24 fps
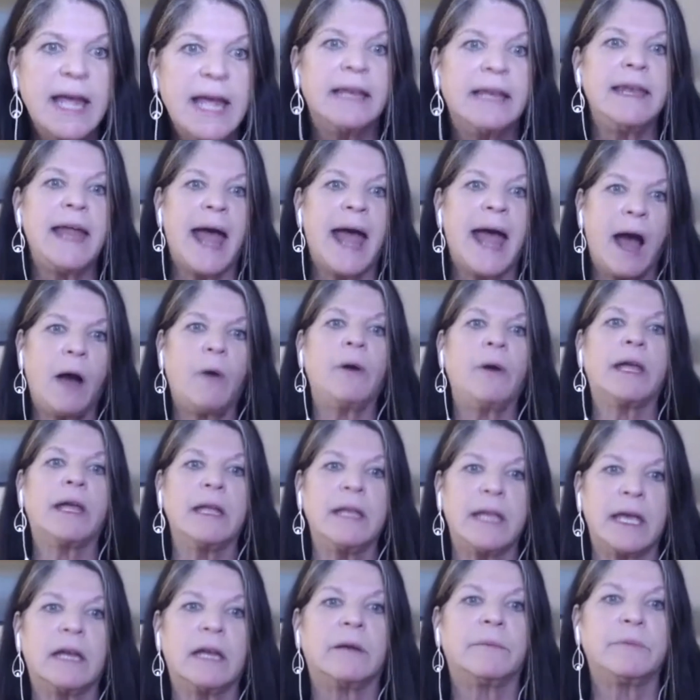Now it can
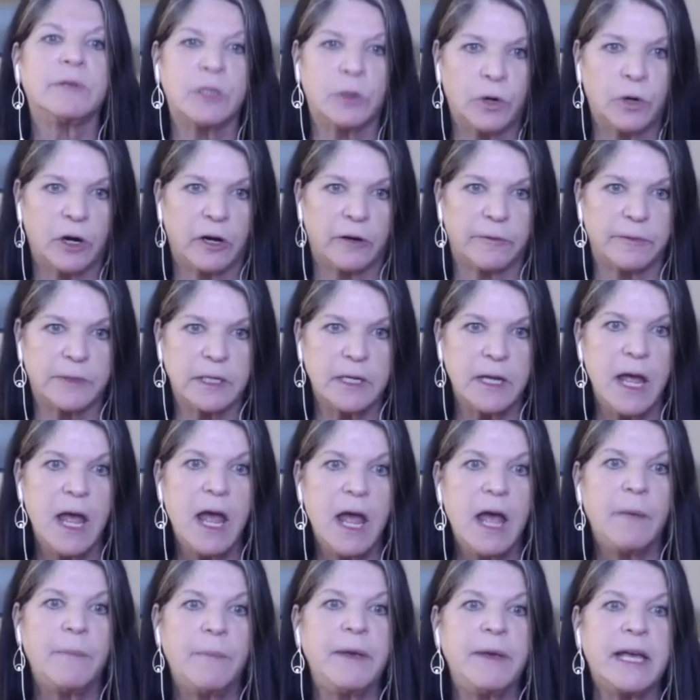get absorbed.
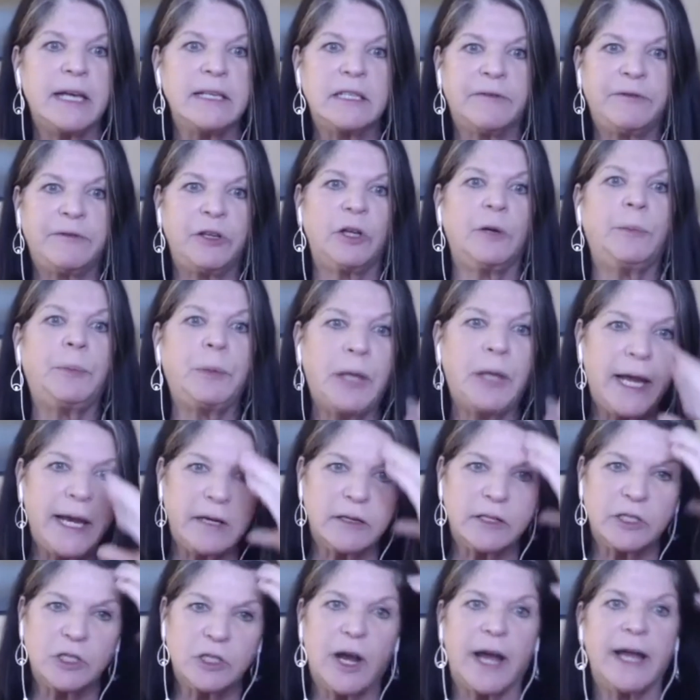Because if your
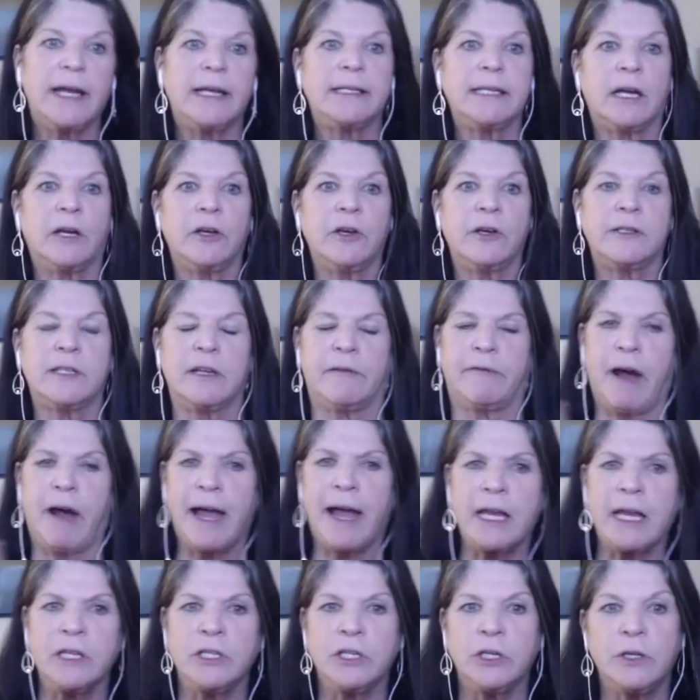players try to tell yourself, I
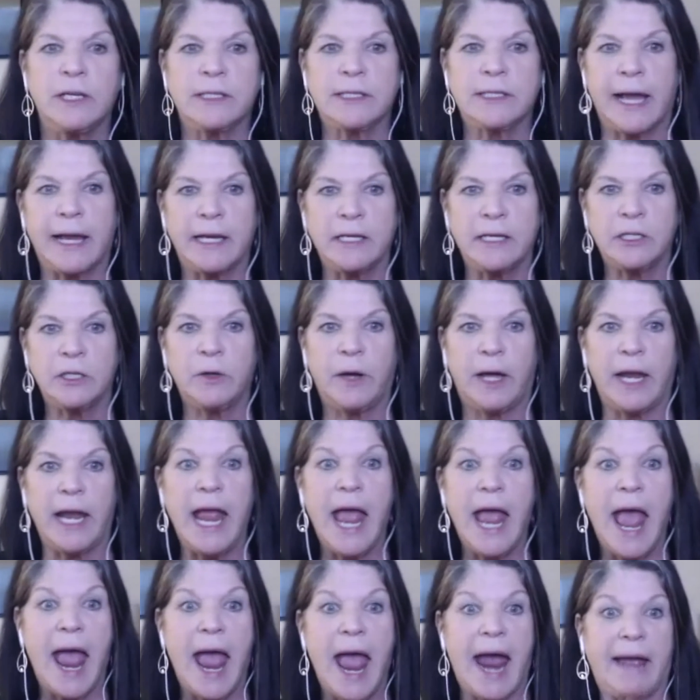can do this, I can do it,
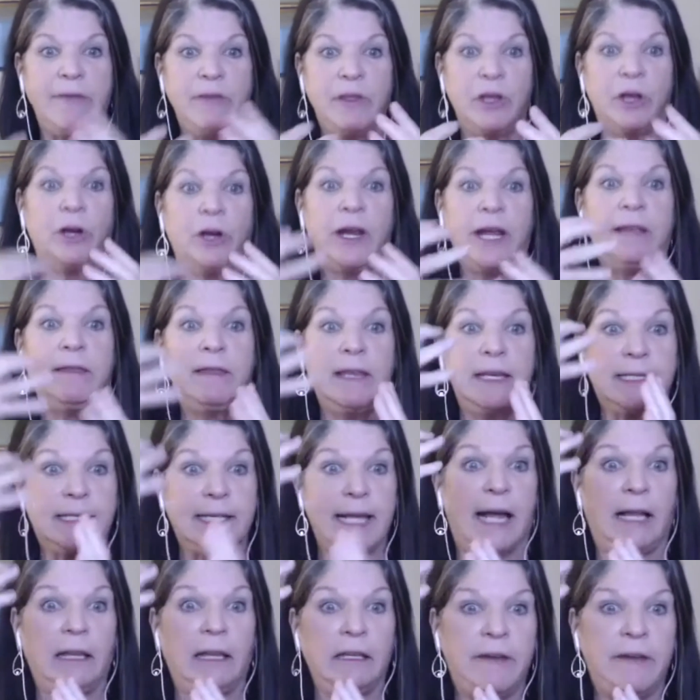and they're in this
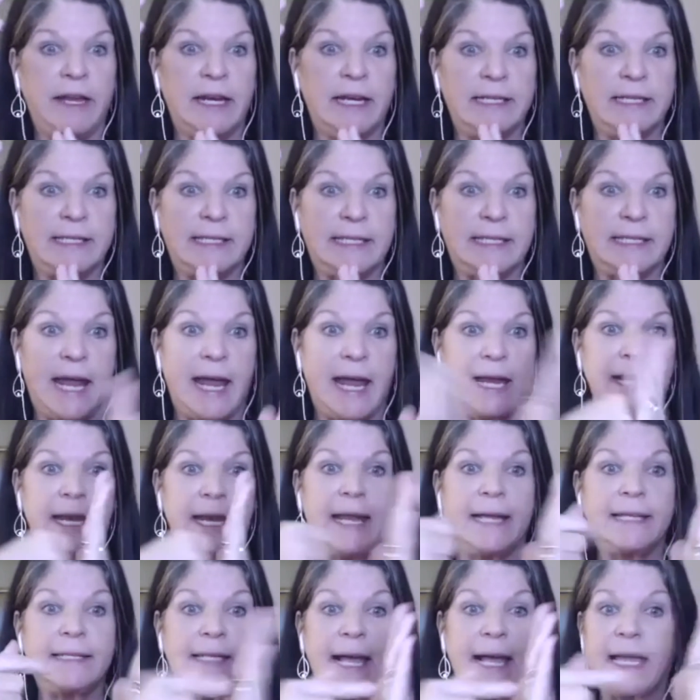elevated state,
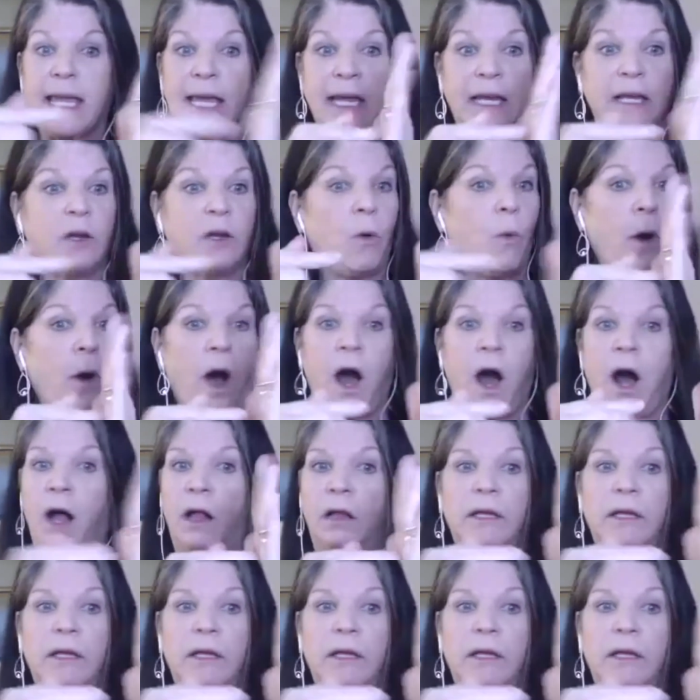it's like hitting a wall.